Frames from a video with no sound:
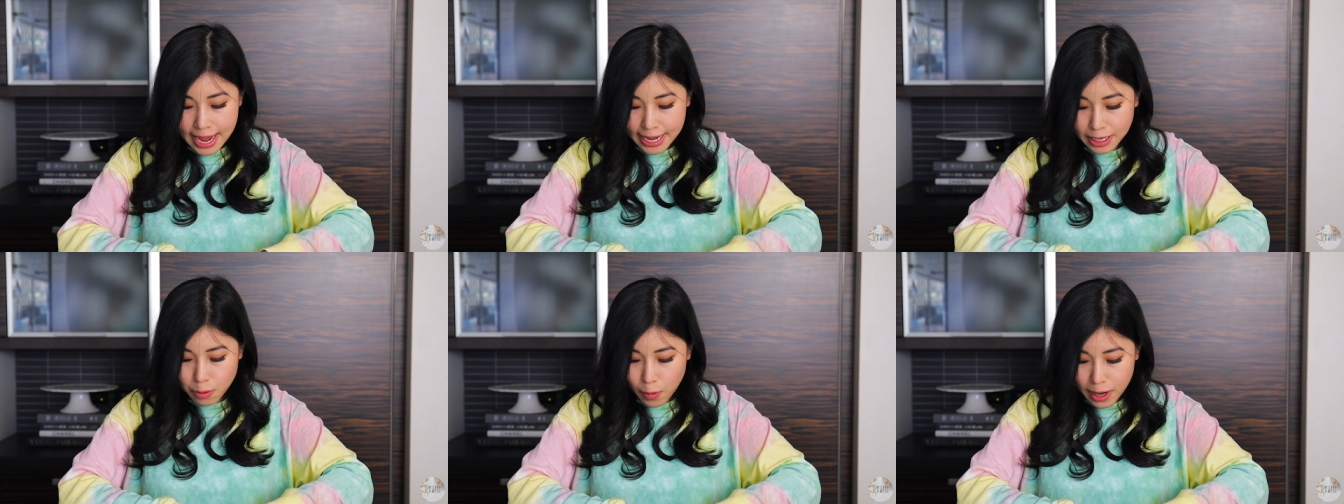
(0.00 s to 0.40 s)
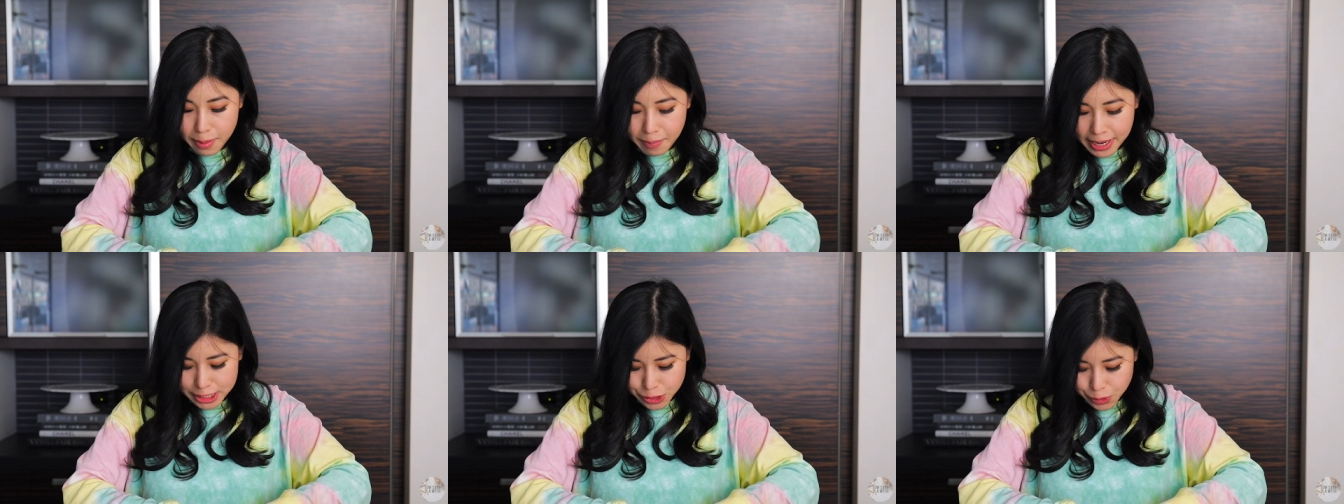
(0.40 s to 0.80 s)
and you want
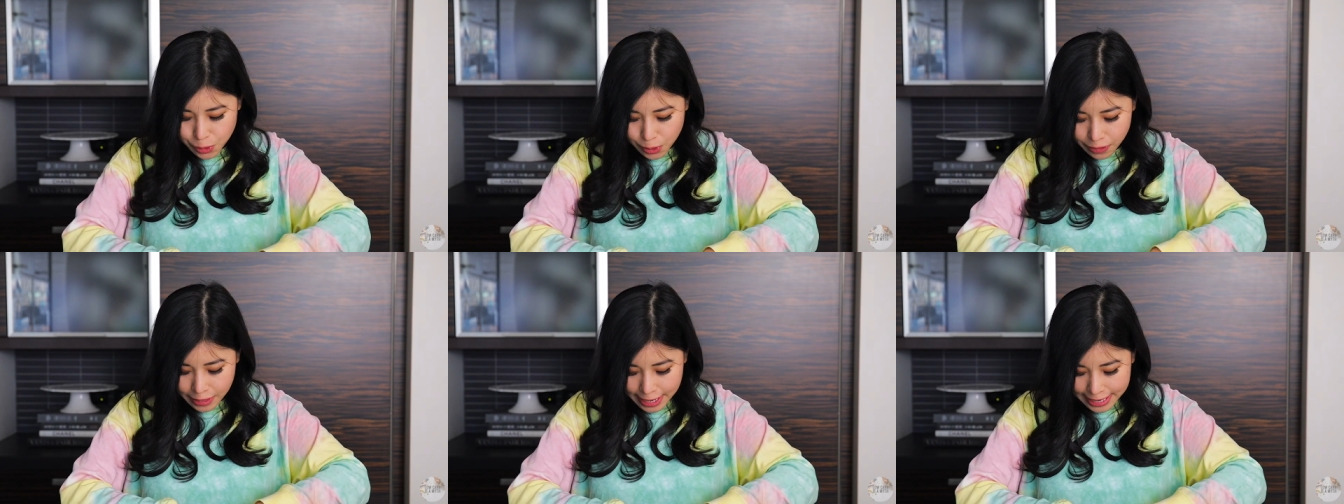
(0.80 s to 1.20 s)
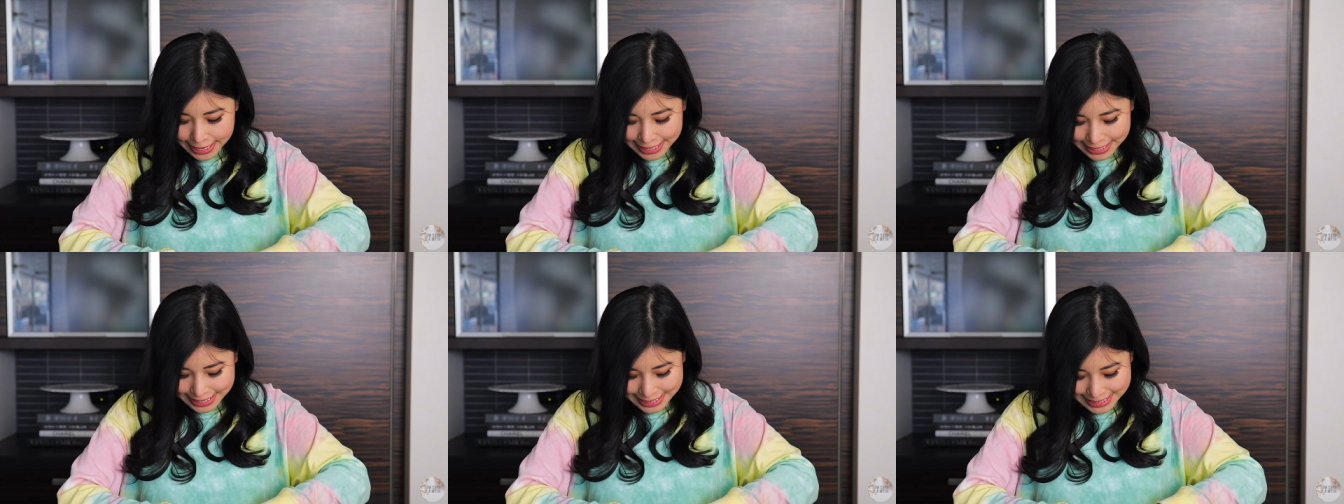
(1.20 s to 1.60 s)
to make sure
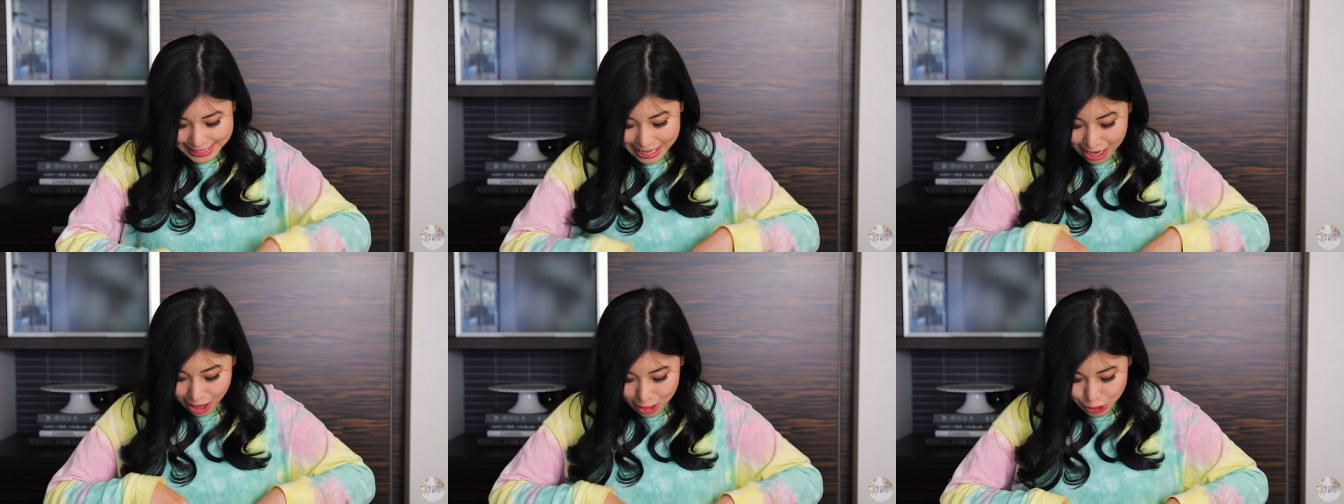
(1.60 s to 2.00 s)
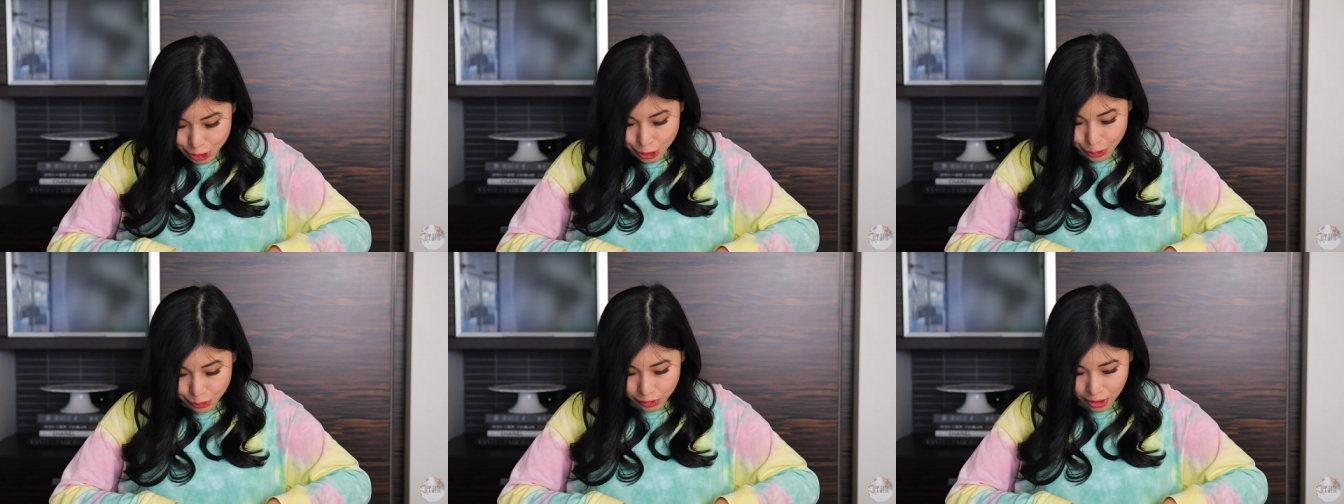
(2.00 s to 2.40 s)
that it is not too